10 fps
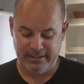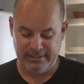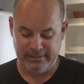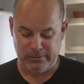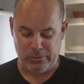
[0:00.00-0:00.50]

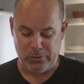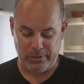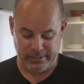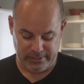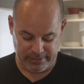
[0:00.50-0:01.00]

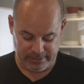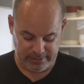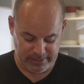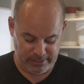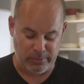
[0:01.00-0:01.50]
So
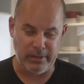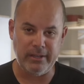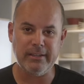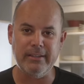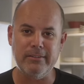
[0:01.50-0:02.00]

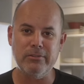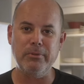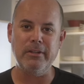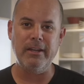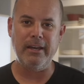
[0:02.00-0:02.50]
anyway, it's
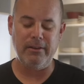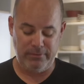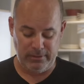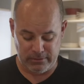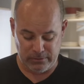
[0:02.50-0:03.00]
split in half
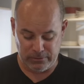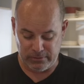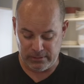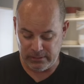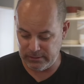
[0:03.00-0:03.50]
in the
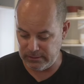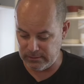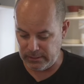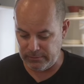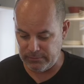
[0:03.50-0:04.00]
toaster.
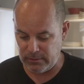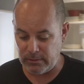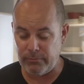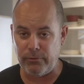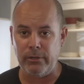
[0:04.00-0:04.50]
That's live
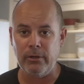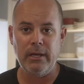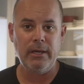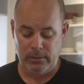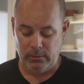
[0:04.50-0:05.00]
cooking for you.
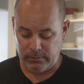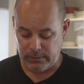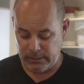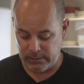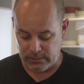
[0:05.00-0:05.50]

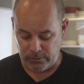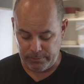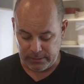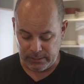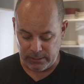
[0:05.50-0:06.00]
That's no
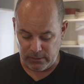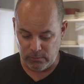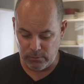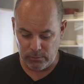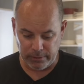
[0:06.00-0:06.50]
big deal.
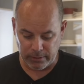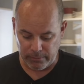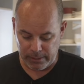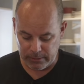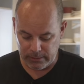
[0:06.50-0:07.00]
We'll work
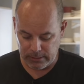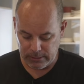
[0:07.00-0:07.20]
around it.